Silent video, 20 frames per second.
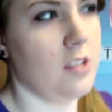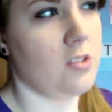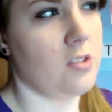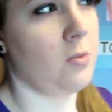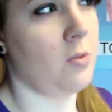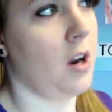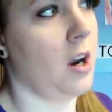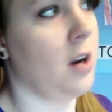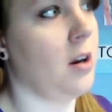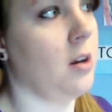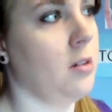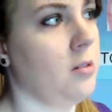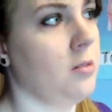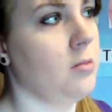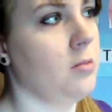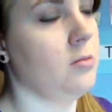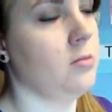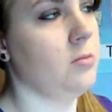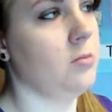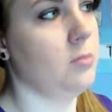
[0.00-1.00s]

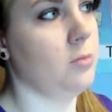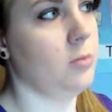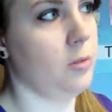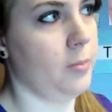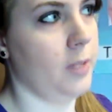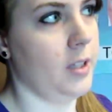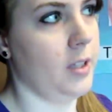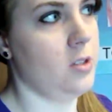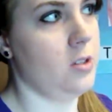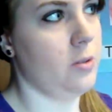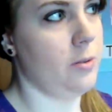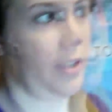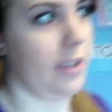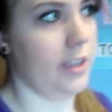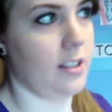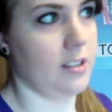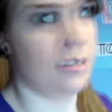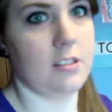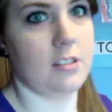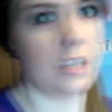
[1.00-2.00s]
Tomorrow will be 2
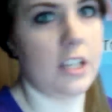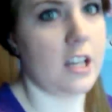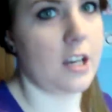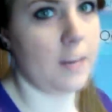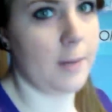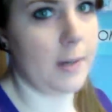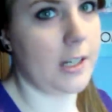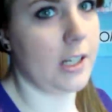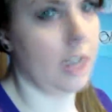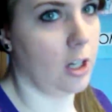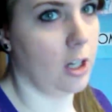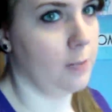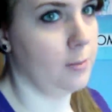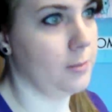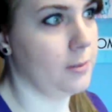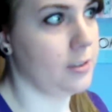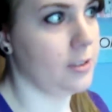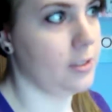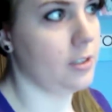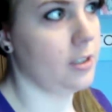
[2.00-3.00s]
weeks since I got my
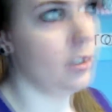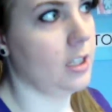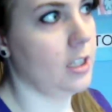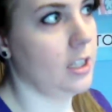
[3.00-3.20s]
Toms.